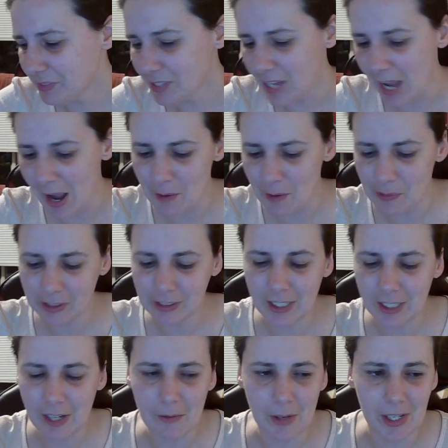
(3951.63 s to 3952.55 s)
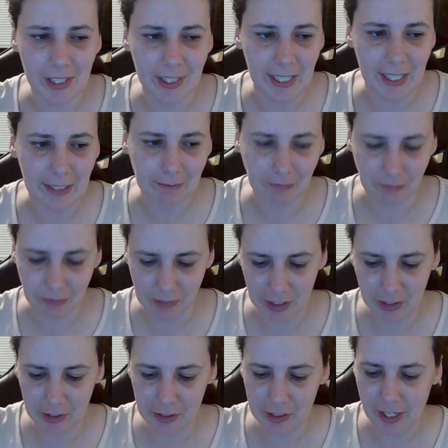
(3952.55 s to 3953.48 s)
I will say one thing.
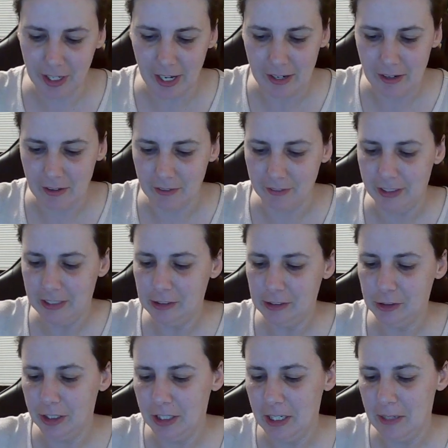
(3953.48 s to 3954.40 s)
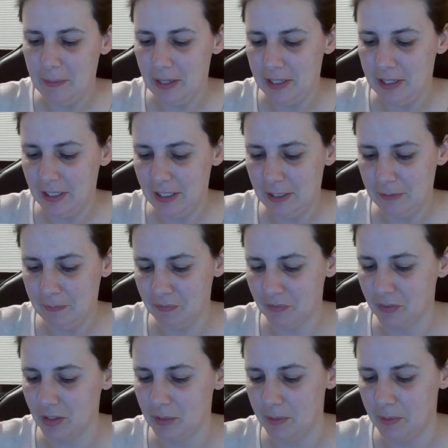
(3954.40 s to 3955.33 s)
Usually I don't finish drinking my tea,
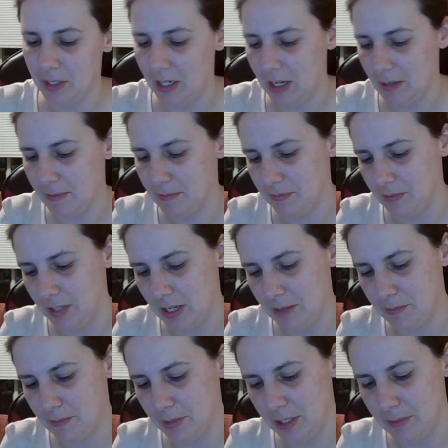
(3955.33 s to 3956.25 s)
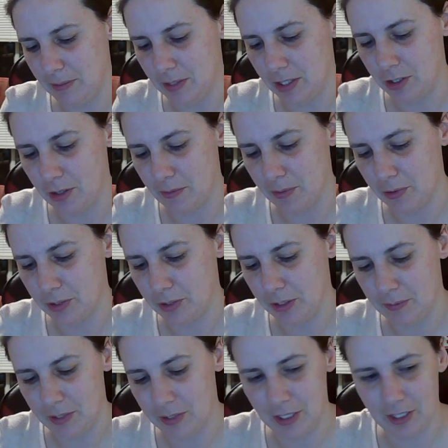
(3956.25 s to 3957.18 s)
but I'm pretty much almost
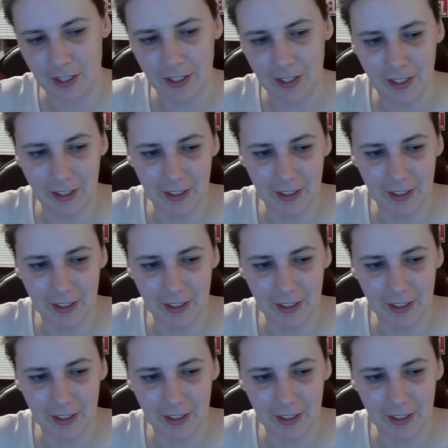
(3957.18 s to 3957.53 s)
empty.